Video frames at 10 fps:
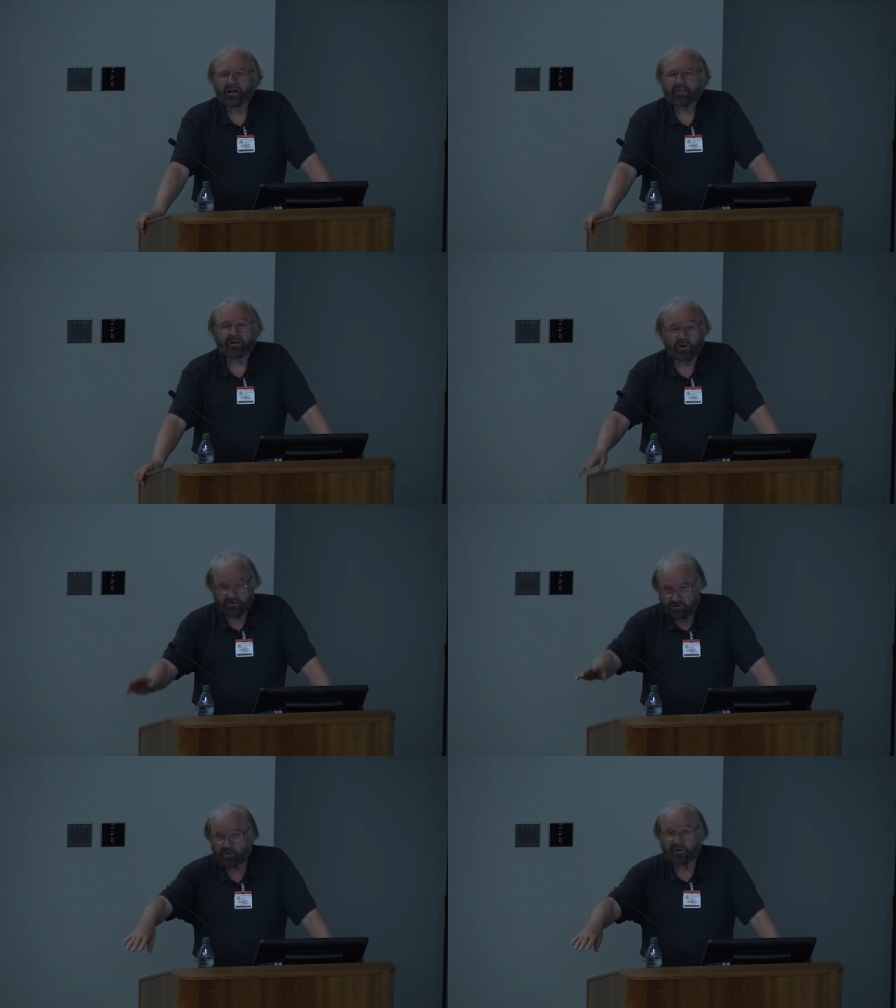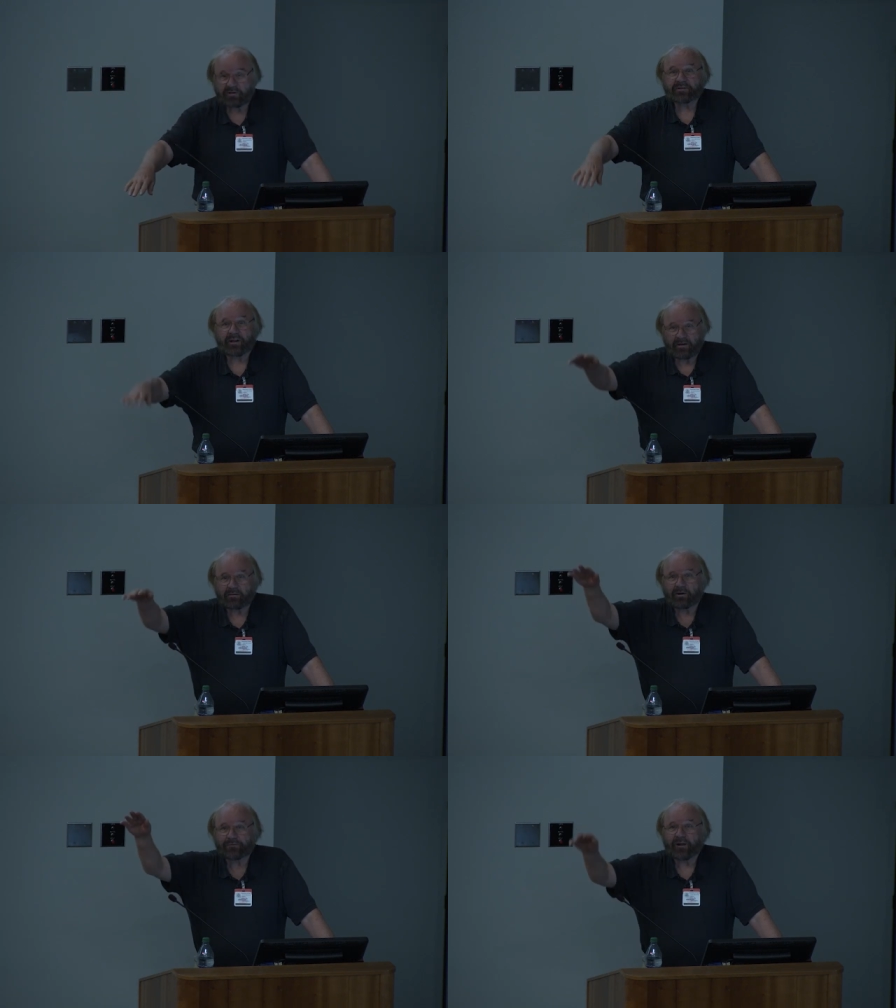Uh, they're not juniors, they're
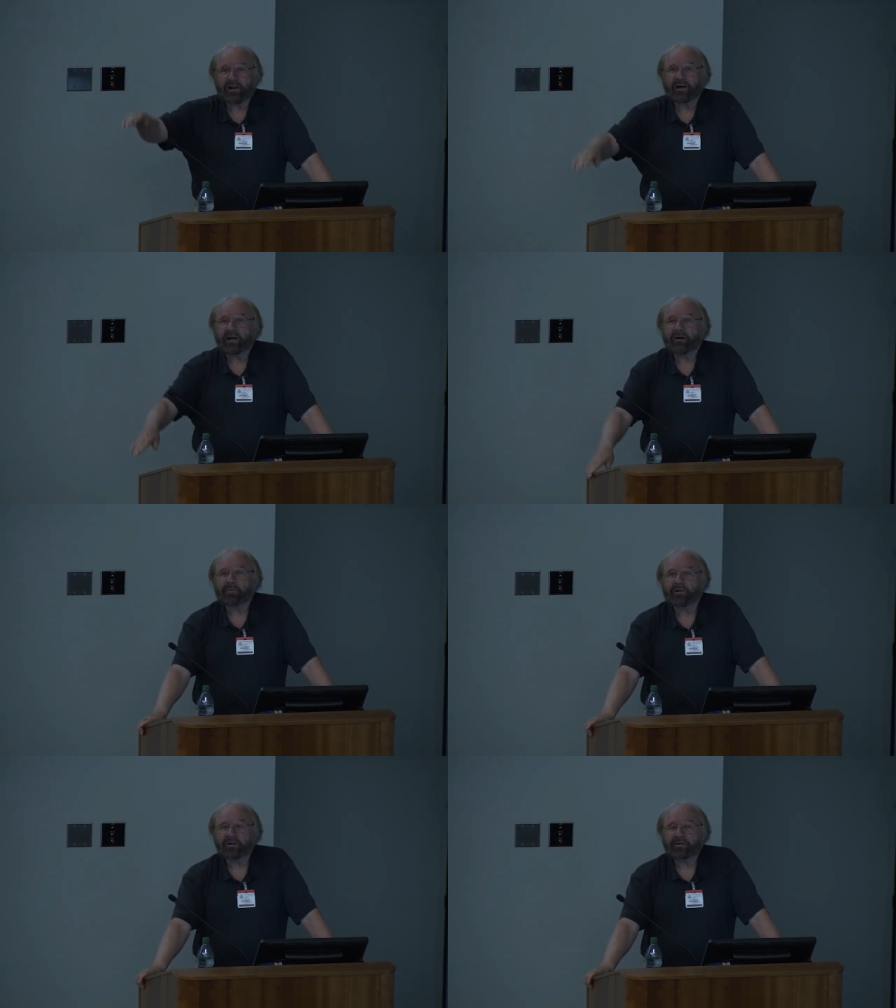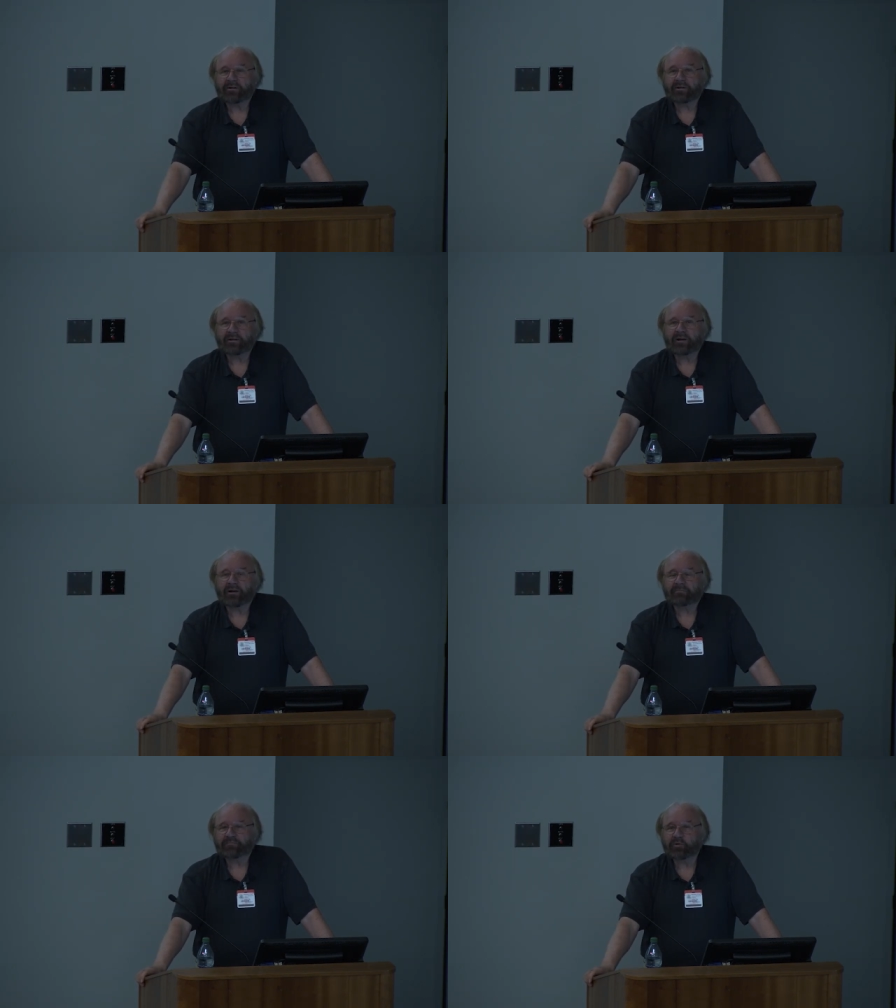you know, fairly high up the, the
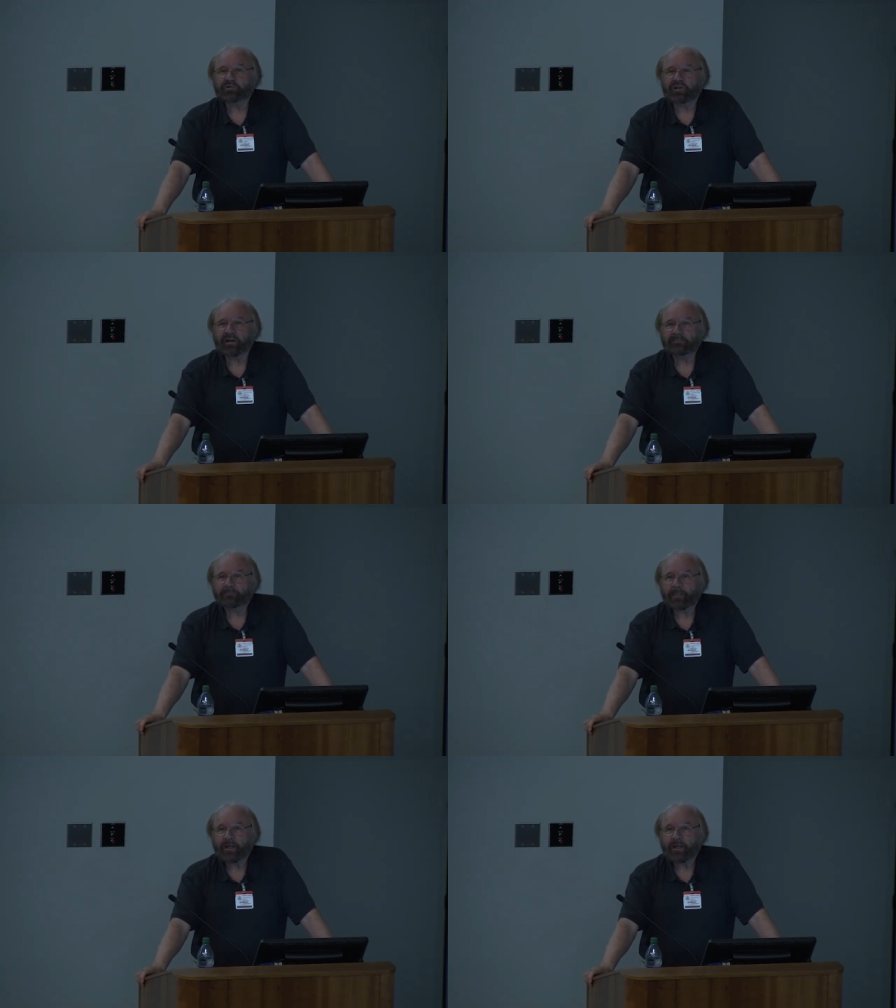uh, food chain.